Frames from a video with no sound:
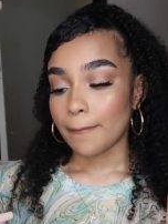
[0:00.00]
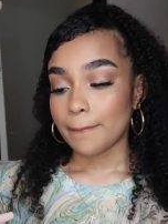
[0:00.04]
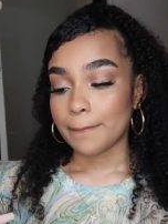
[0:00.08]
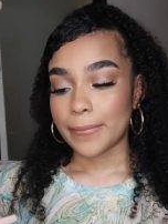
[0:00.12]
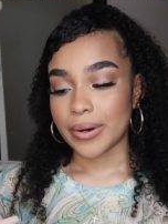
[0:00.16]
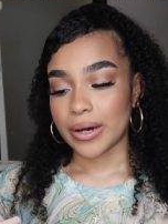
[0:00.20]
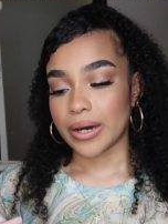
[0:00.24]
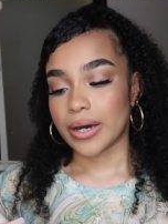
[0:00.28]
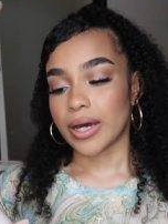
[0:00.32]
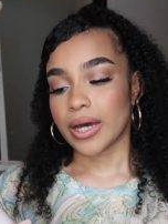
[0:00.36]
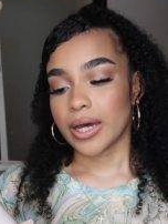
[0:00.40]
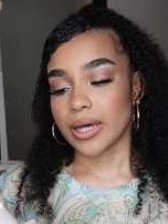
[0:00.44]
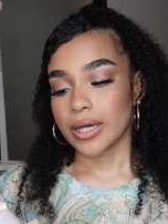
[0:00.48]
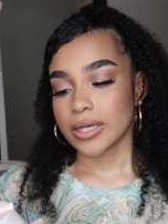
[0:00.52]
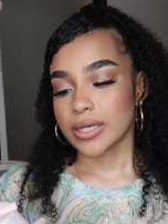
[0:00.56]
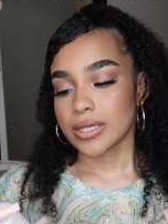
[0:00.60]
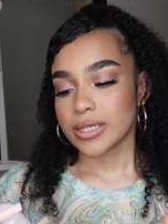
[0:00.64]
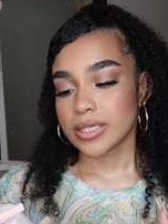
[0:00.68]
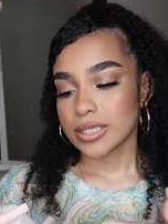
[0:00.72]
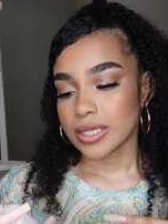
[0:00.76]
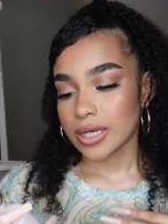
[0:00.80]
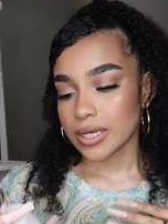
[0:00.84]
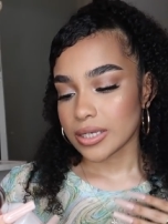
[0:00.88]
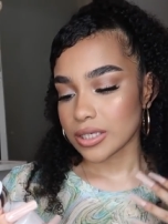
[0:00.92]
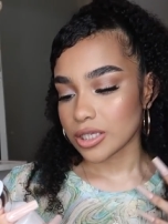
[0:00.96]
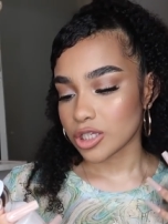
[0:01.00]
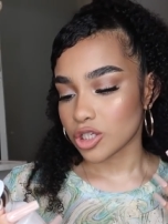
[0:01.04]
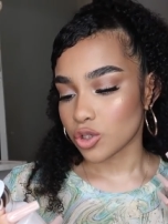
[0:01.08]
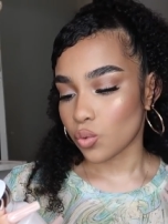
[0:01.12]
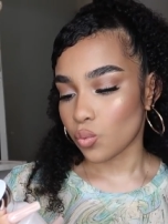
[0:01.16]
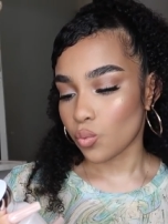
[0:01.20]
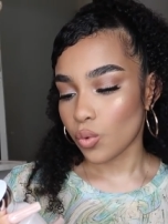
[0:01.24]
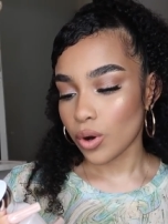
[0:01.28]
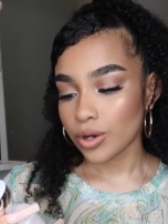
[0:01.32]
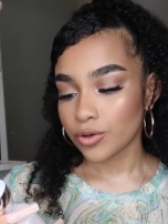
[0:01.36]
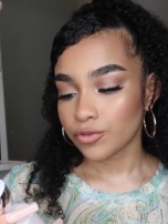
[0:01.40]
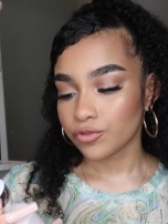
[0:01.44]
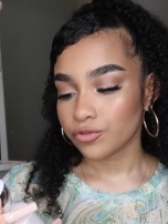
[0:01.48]
But it says it's a
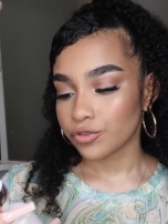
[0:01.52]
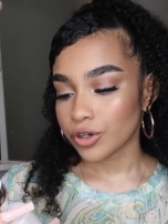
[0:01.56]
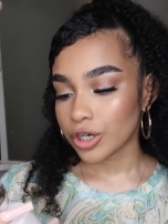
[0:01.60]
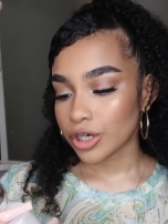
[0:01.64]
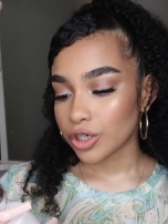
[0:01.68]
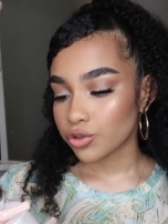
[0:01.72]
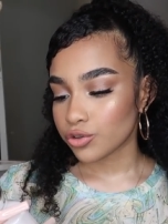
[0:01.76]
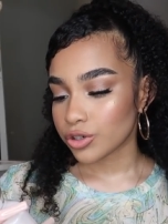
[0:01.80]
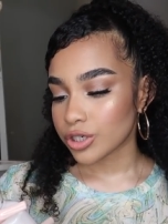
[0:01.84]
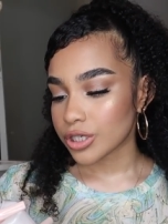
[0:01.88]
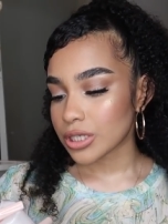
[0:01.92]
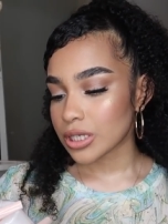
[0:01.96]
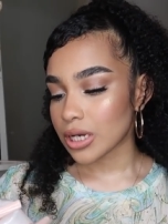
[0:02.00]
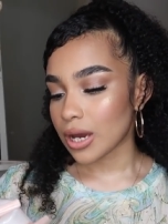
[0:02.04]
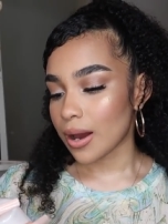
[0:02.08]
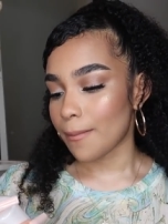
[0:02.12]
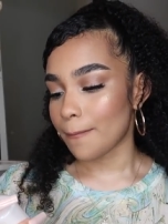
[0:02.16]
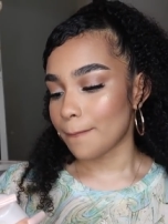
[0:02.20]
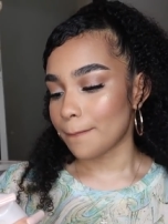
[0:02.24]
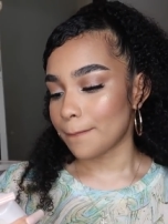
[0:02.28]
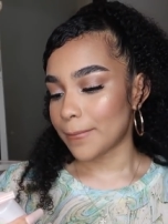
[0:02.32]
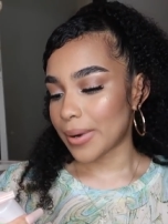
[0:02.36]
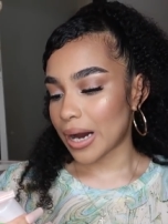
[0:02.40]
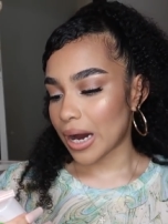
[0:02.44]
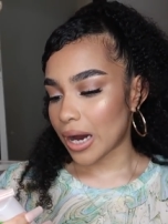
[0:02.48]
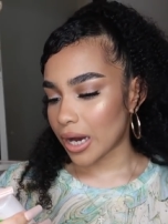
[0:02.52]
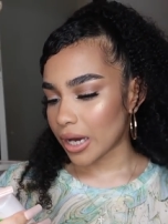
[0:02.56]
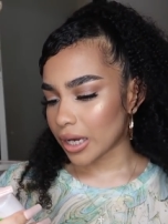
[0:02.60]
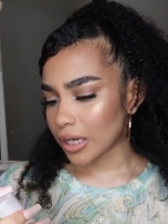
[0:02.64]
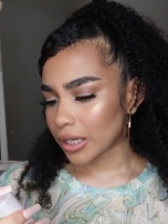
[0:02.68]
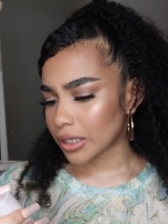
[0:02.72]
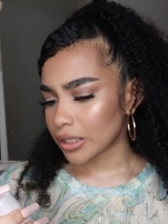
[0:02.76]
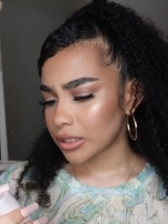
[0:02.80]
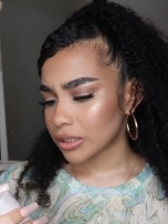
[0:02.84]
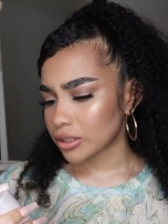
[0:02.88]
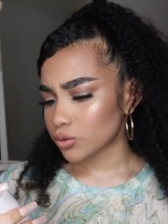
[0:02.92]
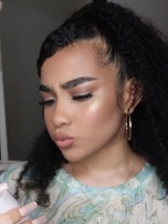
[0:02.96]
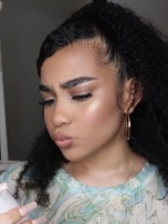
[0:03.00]
wine fragrance
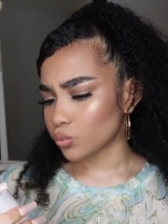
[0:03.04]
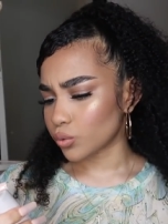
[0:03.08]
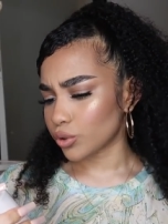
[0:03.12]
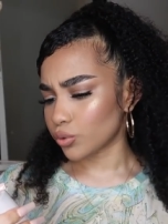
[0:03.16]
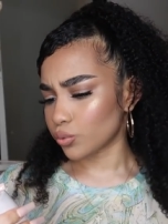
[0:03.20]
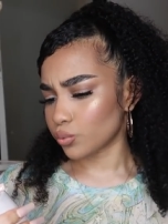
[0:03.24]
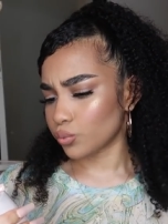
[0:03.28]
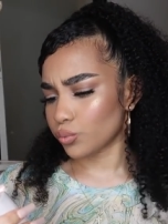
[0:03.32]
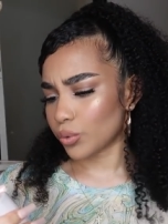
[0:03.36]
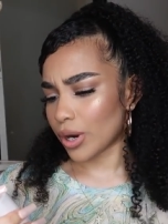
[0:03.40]
combined with